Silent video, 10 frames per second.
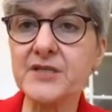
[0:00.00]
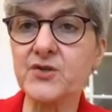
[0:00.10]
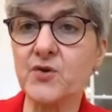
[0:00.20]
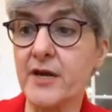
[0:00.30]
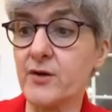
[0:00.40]

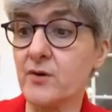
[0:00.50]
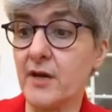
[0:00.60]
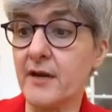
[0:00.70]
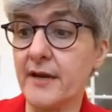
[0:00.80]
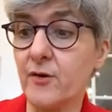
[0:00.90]
So, and
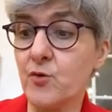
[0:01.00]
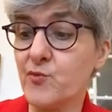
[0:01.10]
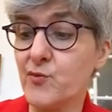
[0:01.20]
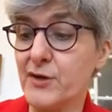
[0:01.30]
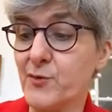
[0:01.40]
I hope
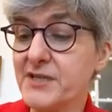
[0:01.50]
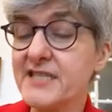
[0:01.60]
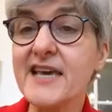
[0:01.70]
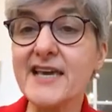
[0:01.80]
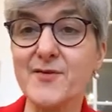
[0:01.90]
we
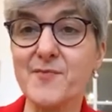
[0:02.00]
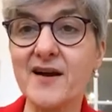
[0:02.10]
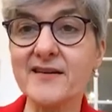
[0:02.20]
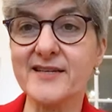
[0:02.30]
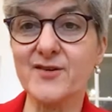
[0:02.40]
stay in a
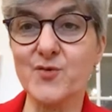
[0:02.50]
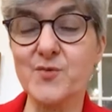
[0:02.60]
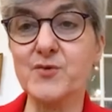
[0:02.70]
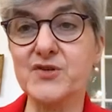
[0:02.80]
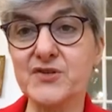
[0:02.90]
market economy,
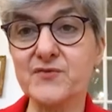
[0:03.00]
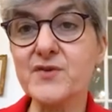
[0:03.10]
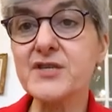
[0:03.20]
which is free.